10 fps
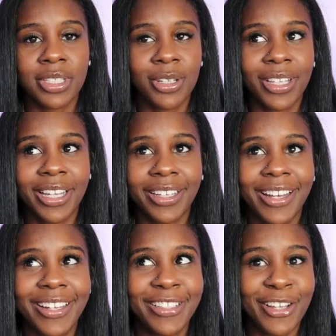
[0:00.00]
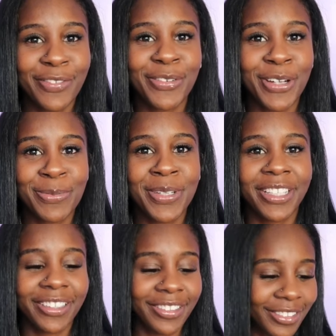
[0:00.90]
So like I definitely
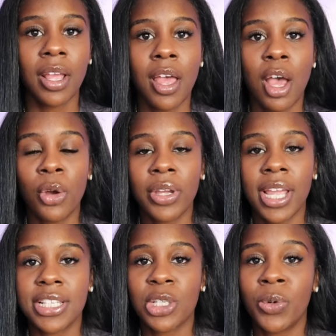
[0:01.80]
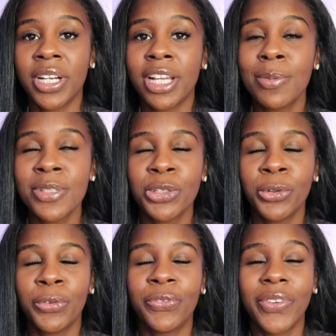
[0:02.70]
recommend. Okay, so when it comes
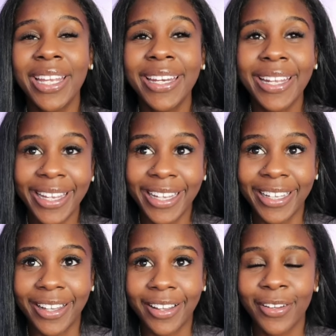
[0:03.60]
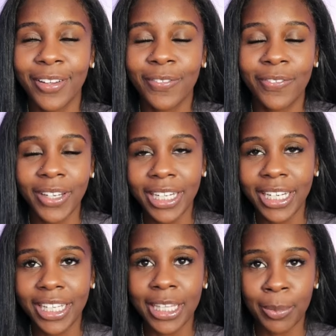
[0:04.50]
to feeding,
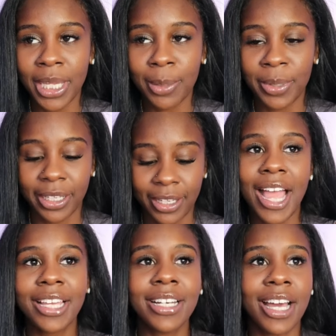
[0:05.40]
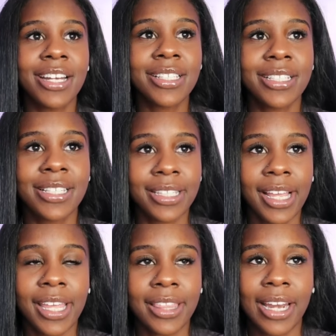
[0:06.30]
feeding the baby. I could honestly
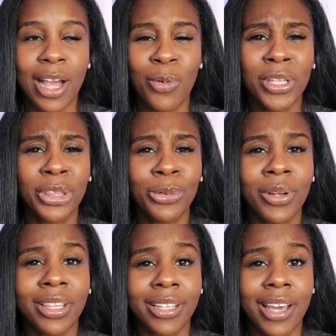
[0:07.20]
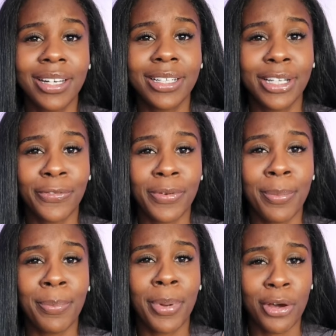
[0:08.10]
say that I went through a lot of
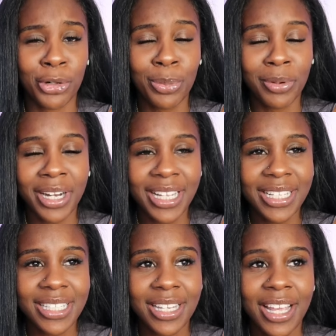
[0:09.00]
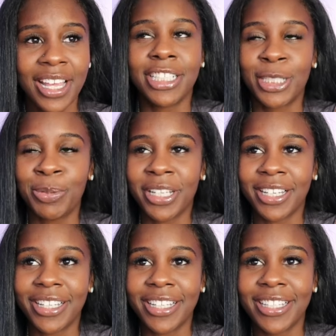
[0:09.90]
different bottle brands just
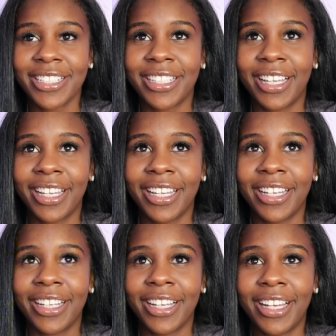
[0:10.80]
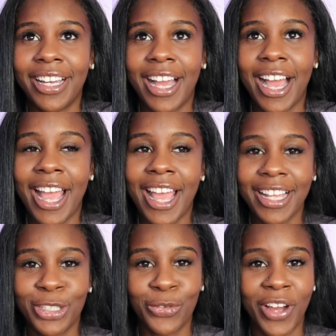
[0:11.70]
because like I
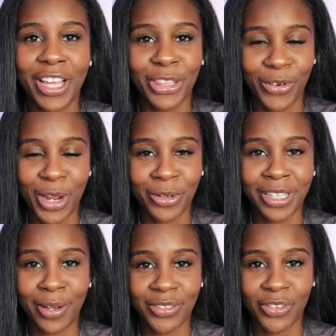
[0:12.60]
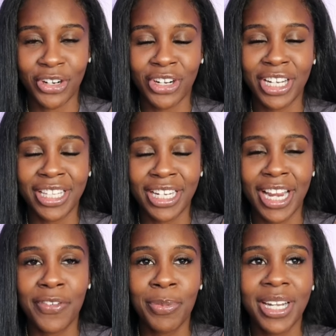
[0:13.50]
had to find the right one that was for her. And
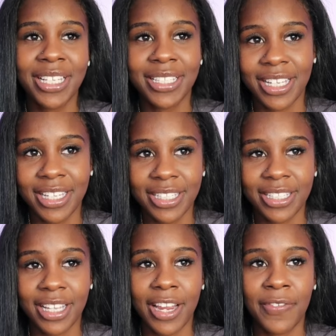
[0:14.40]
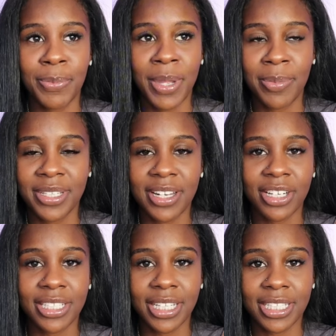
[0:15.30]
then everybody says every baby's
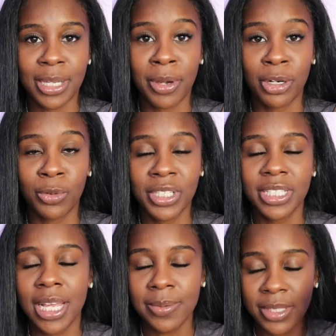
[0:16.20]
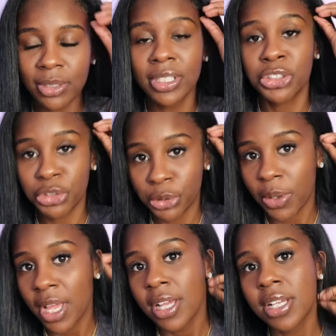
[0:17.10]
not gonna take the same bottle, which is absolutely
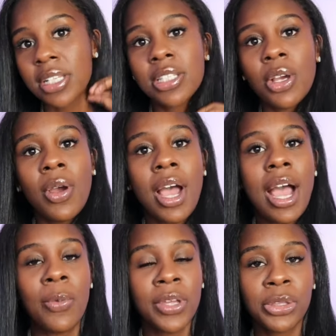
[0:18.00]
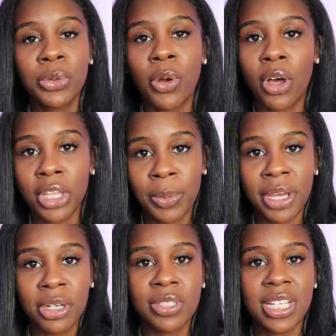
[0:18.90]
true. So I went through all the
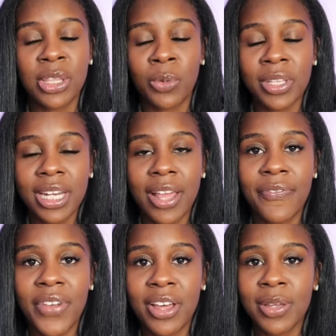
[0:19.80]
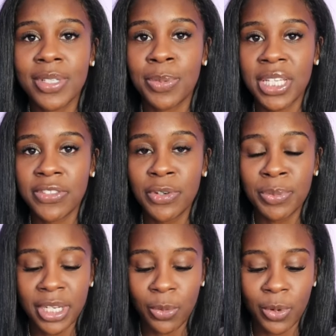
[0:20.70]
bottles and the one that I found that was best
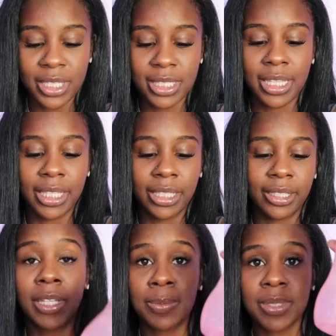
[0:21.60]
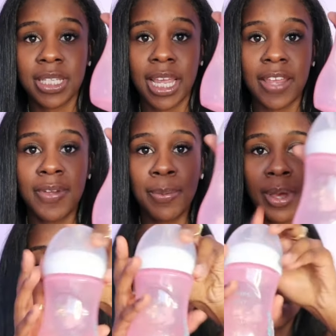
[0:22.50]
for me was the Philips
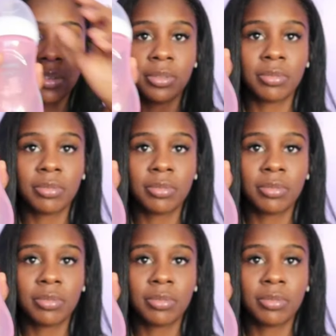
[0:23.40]
Avent bottle.